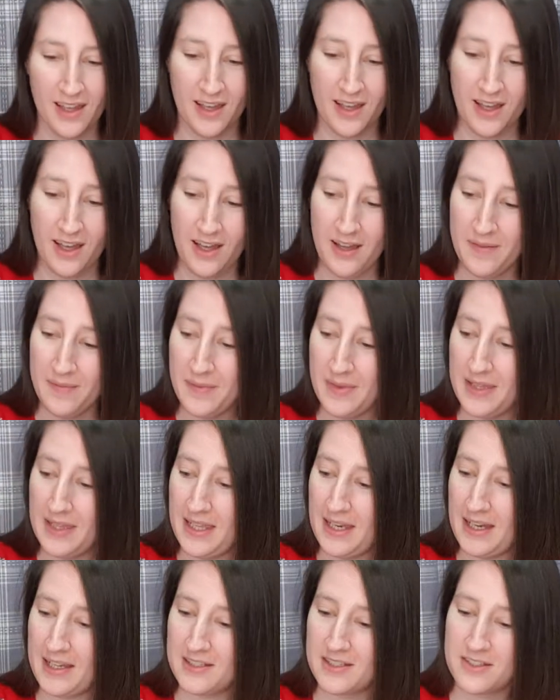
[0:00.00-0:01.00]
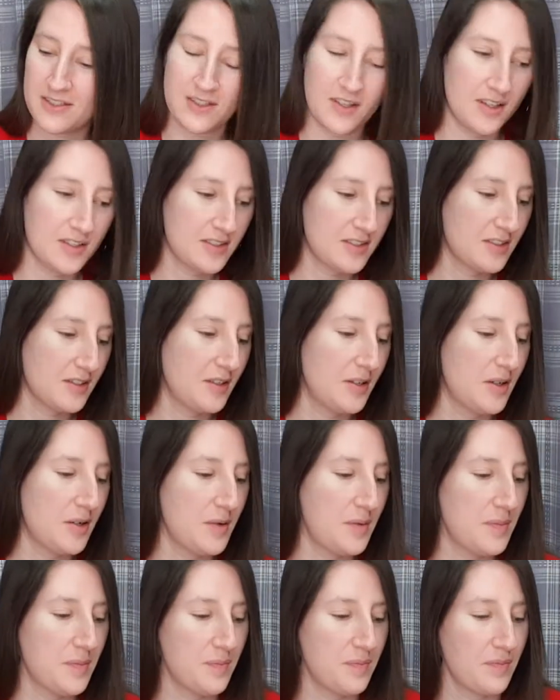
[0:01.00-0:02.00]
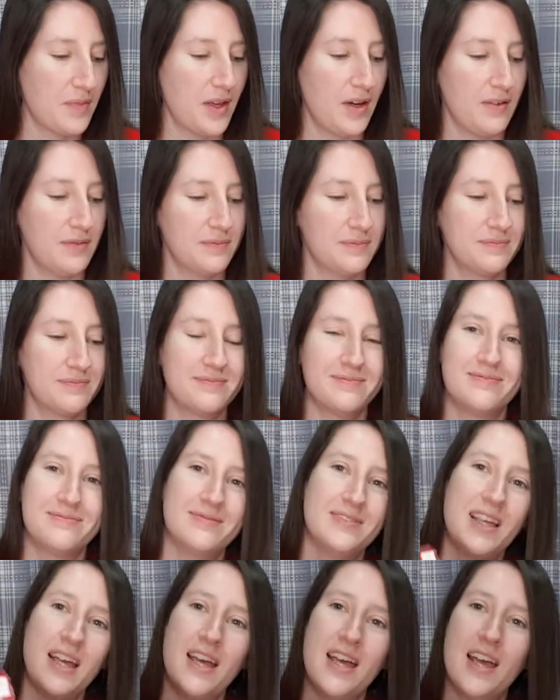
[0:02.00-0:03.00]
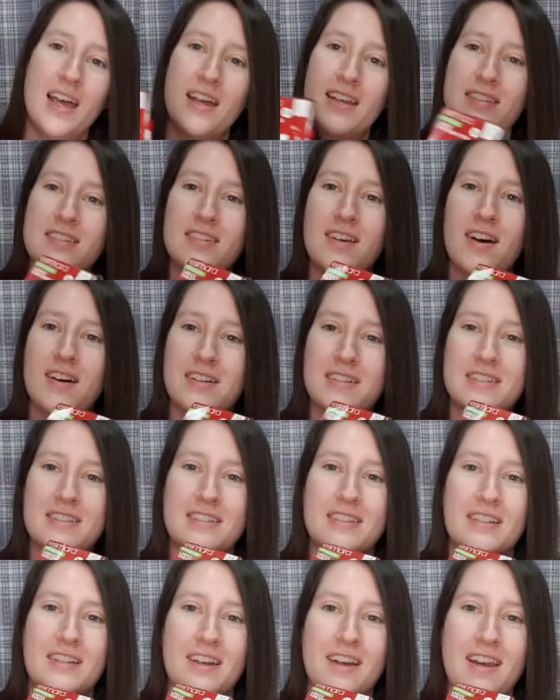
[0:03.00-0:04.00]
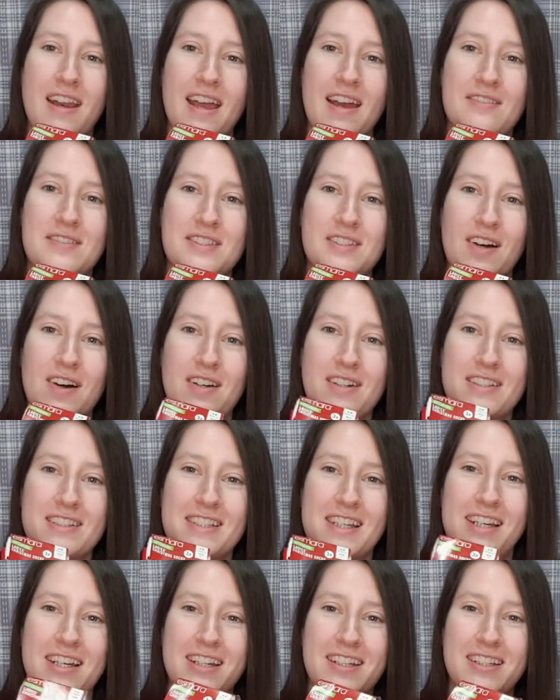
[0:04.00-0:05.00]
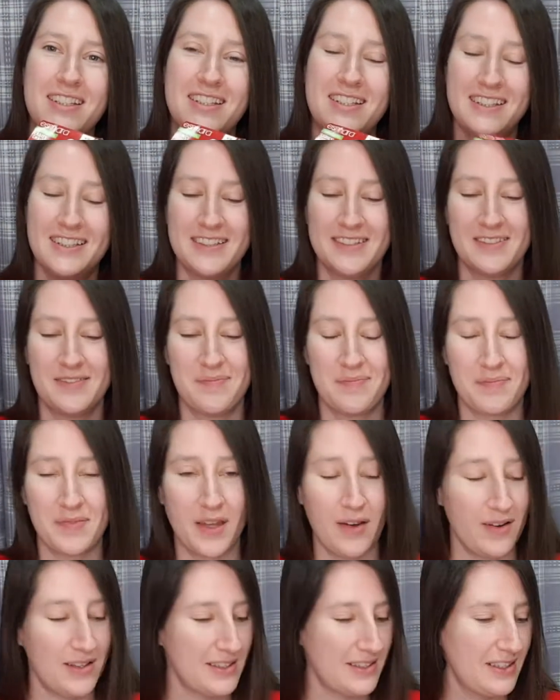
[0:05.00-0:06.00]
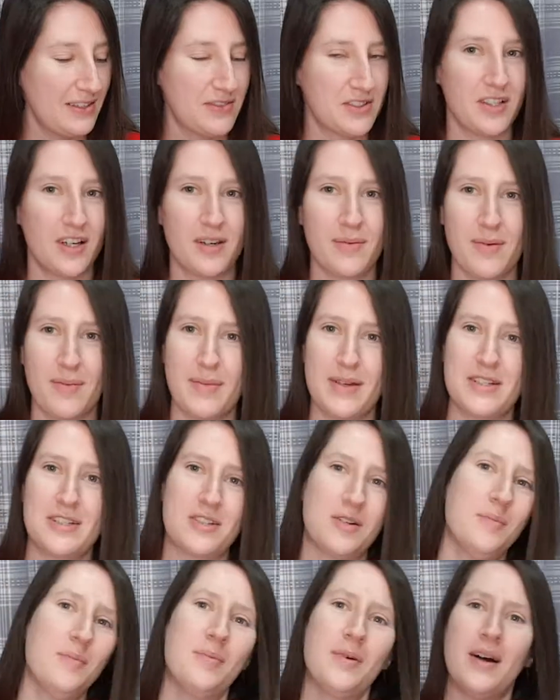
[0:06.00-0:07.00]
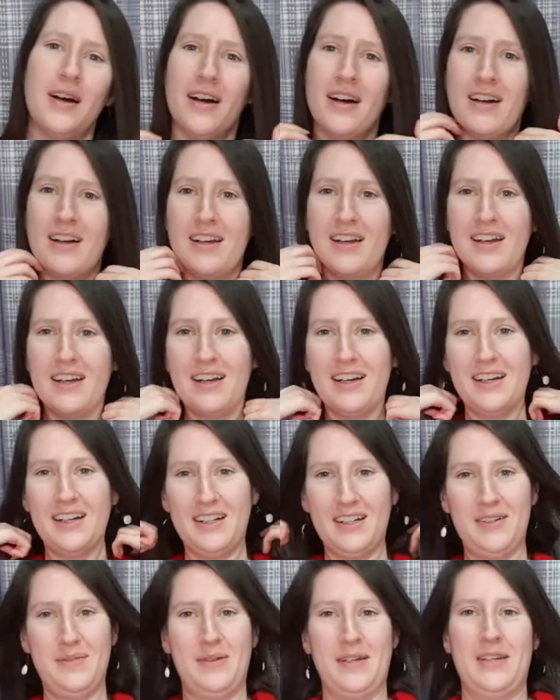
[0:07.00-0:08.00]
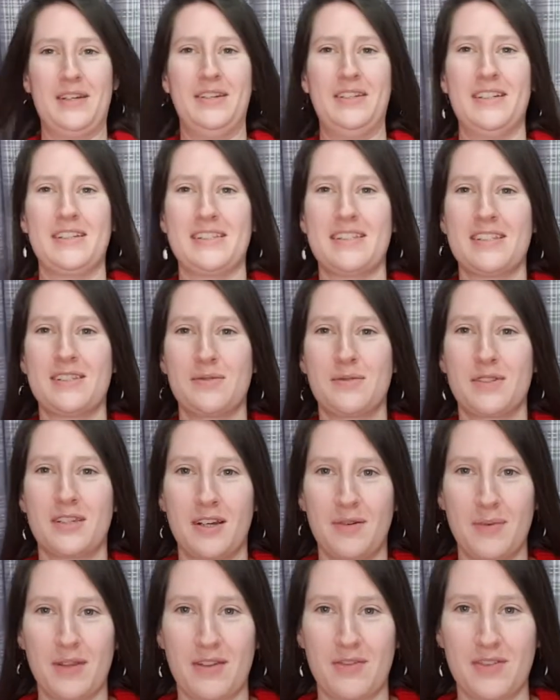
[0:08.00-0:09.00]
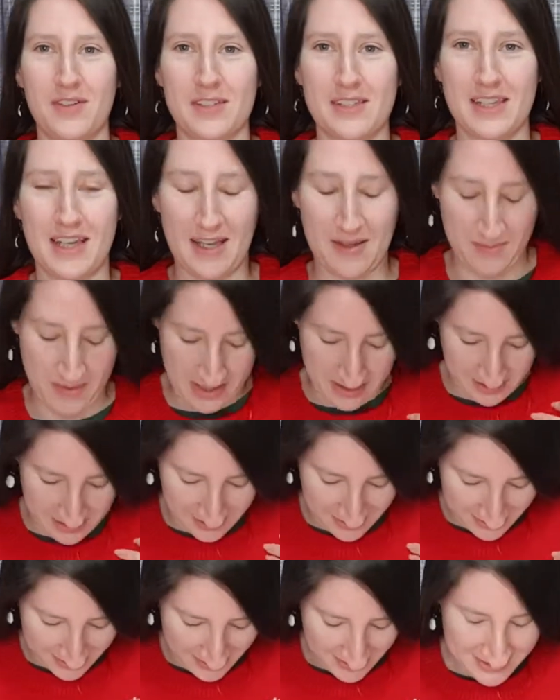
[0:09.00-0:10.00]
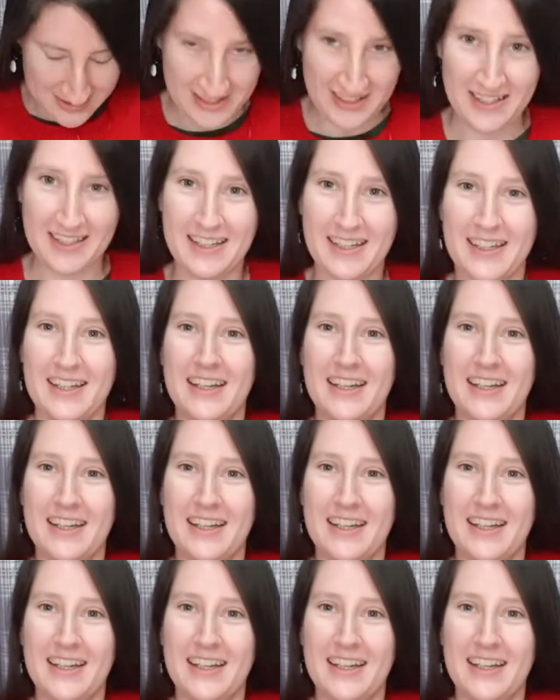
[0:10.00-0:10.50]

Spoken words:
And then I just got some, socks. Gotta have socks. Oh, I didn't even talk about my jumper. Oh my goodness, this was going to be the first thing I mentioned. Because look,